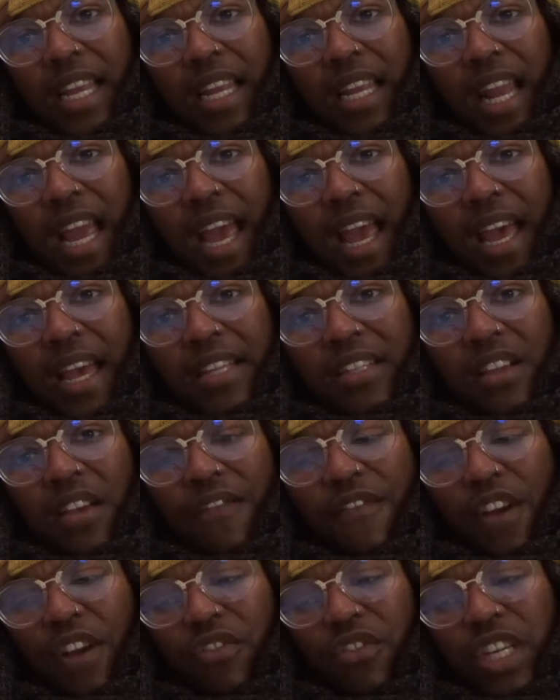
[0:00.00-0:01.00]
it has a
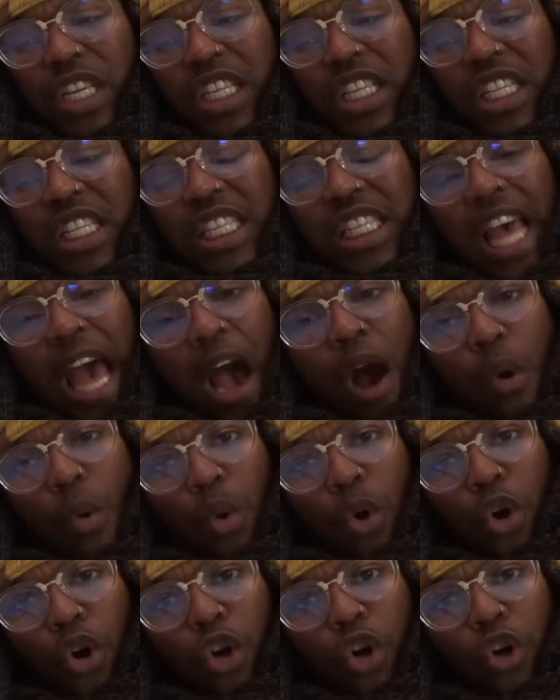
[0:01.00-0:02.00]
very
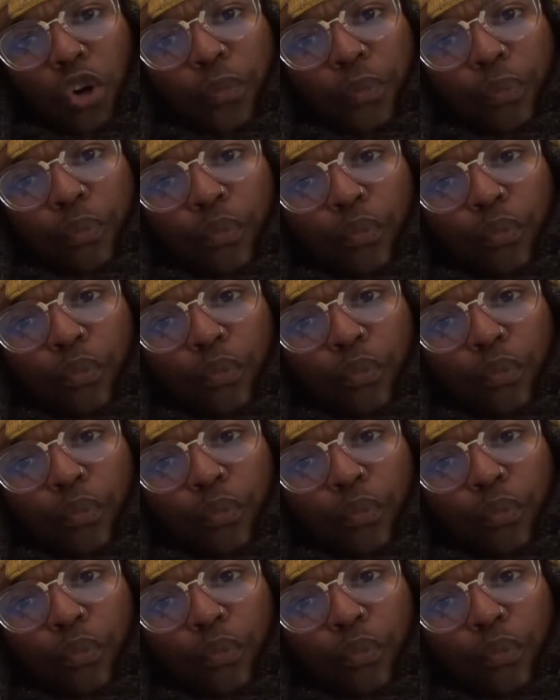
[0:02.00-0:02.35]
sour,